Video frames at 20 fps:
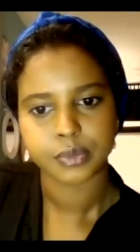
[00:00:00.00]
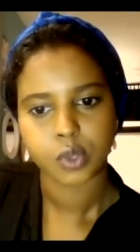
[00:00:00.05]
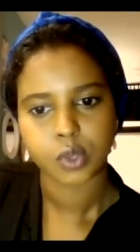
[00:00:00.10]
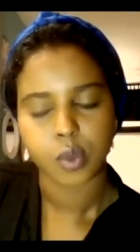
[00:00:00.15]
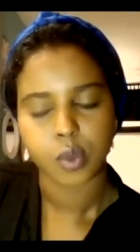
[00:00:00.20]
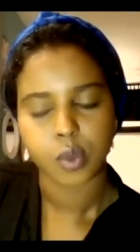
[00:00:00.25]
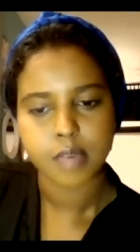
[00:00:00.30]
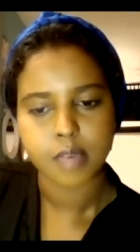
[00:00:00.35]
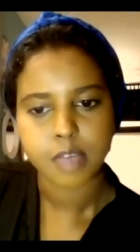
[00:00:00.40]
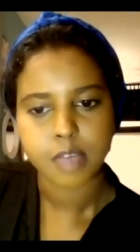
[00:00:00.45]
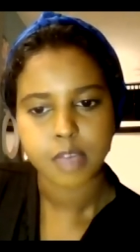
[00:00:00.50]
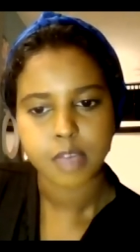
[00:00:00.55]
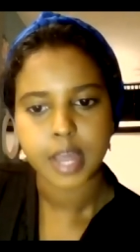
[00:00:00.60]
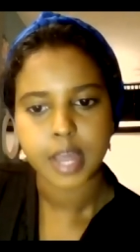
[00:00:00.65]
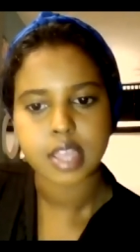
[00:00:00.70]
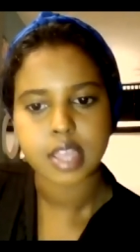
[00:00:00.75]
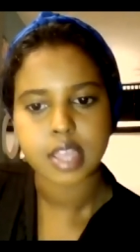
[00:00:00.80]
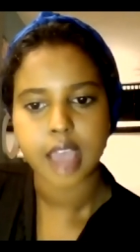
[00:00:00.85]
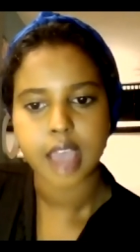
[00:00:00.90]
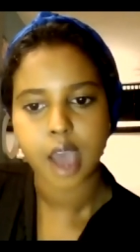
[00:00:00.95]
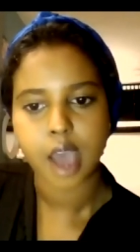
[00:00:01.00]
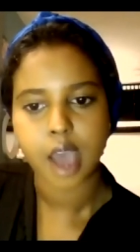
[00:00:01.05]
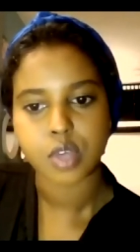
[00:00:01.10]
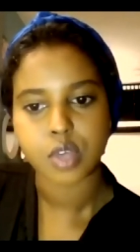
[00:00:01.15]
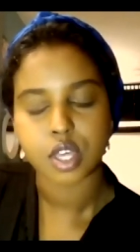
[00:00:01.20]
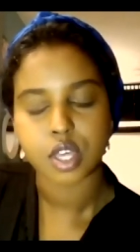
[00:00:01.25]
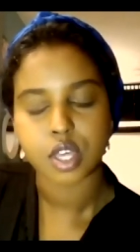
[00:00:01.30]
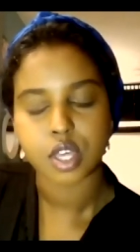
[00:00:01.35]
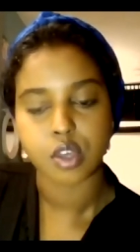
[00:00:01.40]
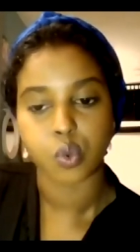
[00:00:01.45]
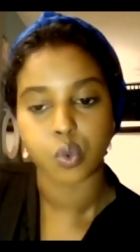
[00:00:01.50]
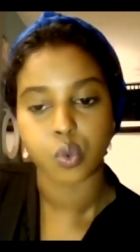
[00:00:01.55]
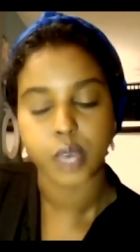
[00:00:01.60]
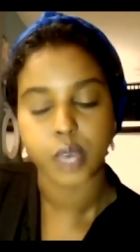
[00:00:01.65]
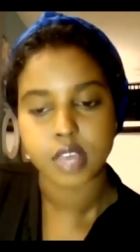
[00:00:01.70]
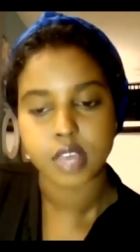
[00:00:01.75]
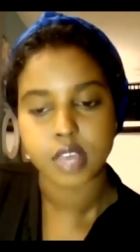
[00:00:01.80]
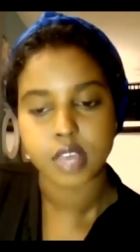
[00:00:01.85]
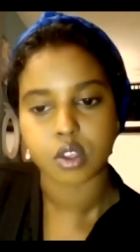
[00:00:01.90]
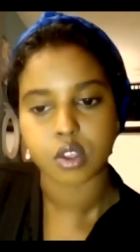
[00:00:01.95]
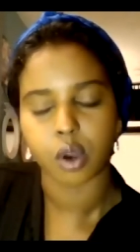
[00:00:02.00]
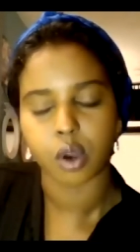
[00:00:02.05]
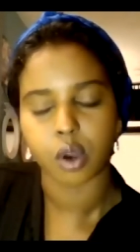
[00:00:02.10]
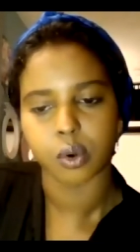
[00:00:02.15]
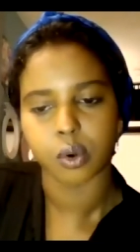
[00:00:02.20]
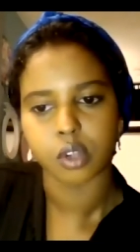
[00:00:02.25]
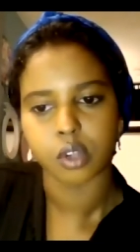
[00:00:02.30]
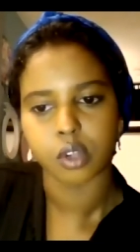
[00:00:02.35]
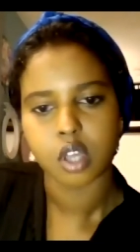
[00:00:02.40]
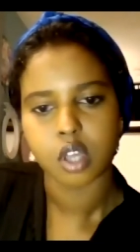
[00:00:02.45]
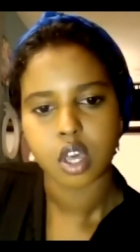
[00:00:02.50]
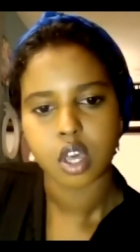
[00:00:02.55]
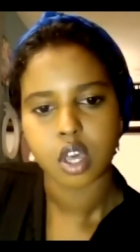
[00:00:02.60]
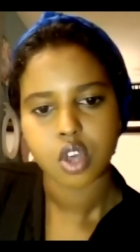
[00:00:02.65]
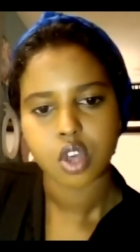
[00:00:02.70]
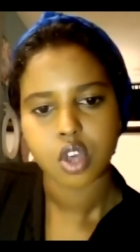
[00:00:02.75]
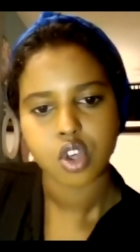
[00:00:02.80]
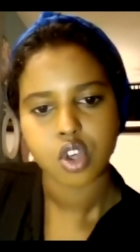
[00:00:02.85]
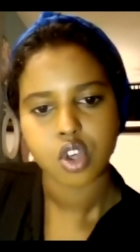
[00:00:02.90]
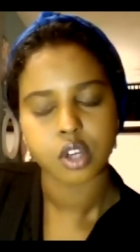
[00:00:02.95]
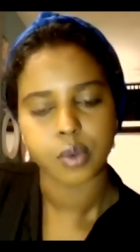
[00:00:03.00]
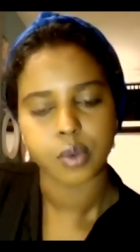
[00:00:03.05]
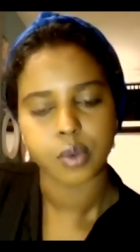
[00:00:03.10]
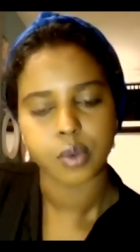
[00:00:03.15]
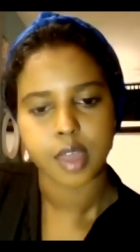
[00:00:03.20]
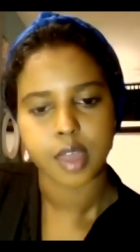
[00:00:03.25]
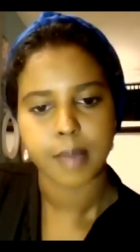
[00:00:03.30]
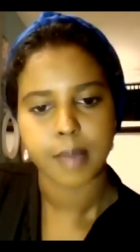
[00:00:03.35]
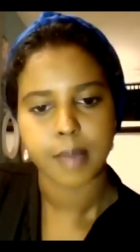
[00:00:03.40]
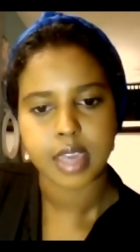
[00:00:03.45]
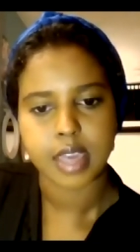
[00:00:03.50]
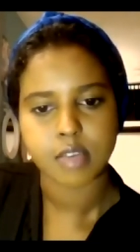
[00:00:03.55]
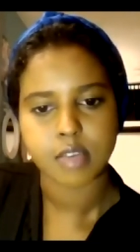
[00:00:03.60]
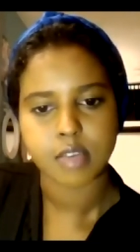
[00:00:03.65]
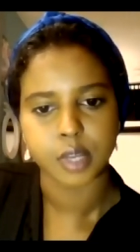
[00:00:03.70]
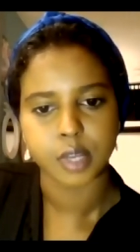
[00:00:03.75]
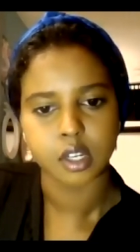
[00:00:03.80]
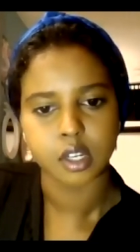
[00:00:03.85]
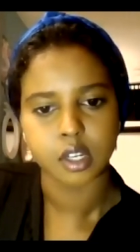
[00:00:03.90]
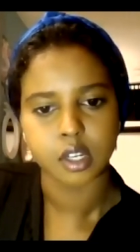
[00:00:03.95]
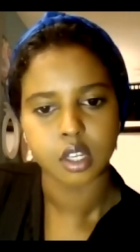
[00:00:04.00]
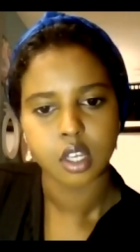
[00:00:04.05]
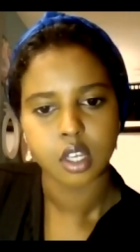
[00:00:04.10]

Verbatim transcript: we misplace the house keys we stole, shudder with abasement,